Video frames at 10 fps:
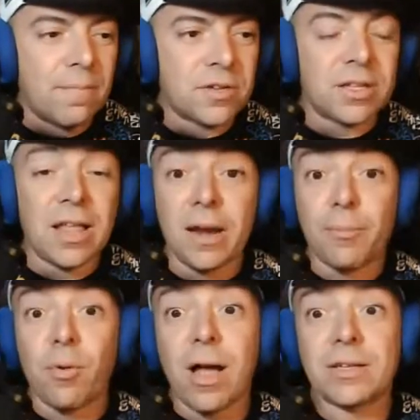There's a lot
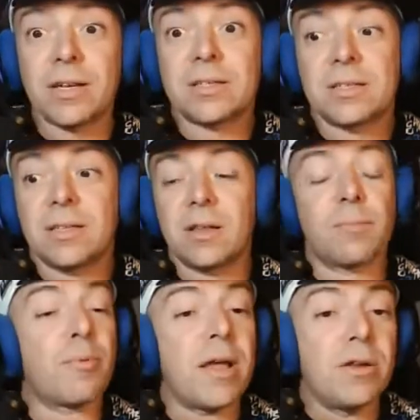of projects.
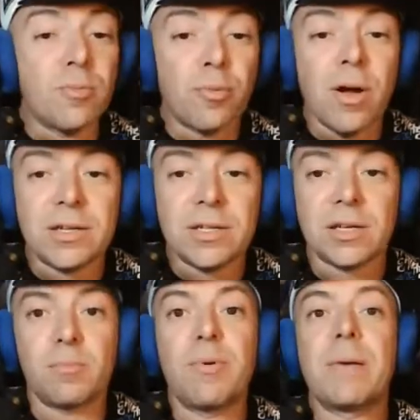They're brand new
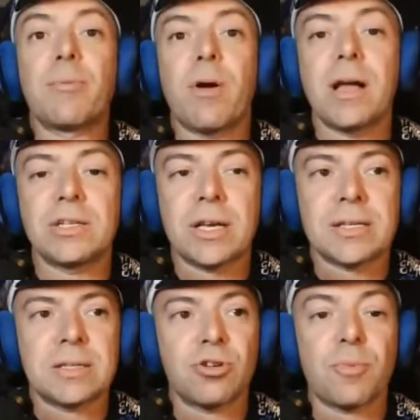projects, big projects,